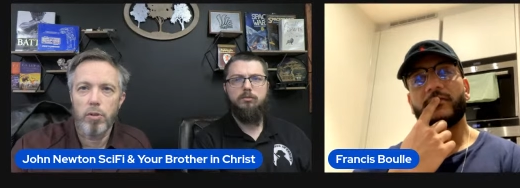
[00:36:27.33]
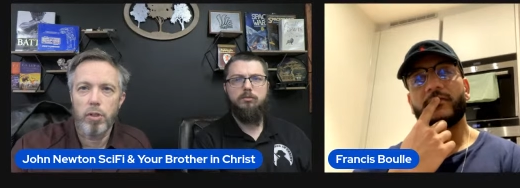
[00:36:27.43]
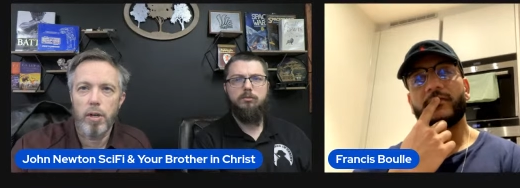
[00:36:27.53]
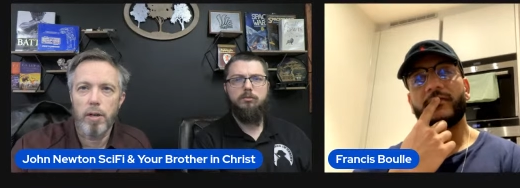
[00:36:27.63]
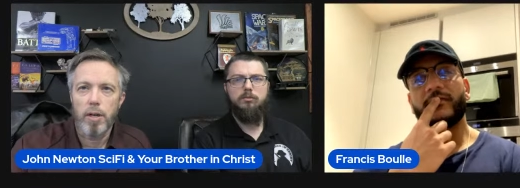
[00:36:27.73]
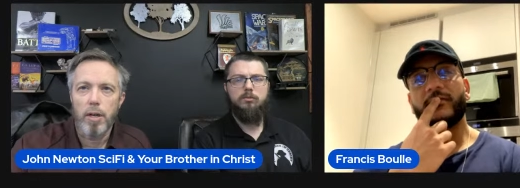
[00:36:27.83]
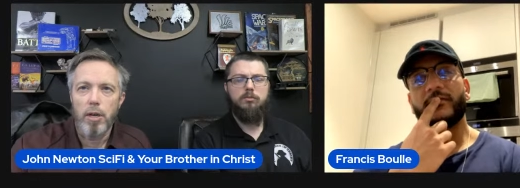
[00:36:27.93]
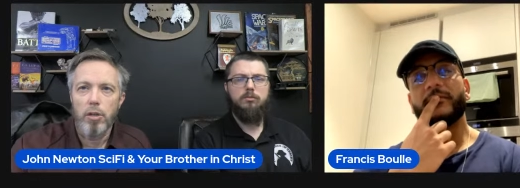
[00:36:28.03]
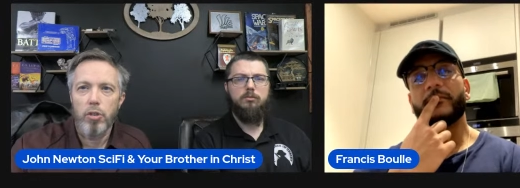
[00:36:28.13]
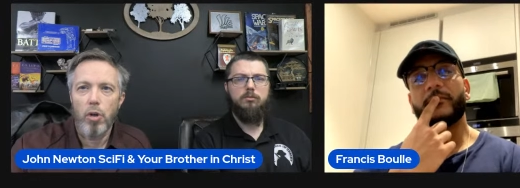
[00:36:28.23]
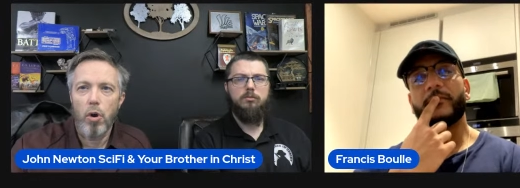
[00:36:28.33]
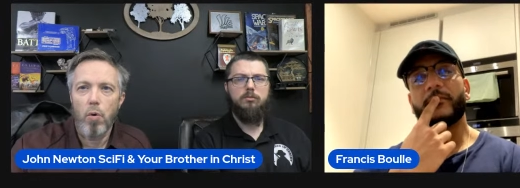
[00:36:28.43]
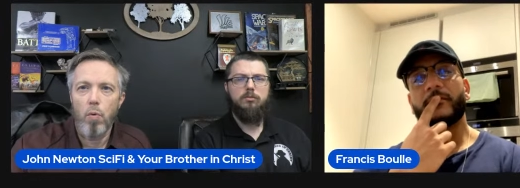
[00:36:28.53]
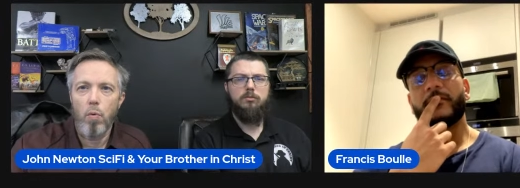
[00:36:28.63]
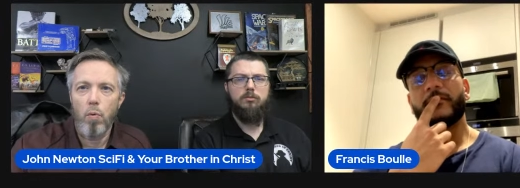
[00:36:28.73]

Speaker 1: saying. So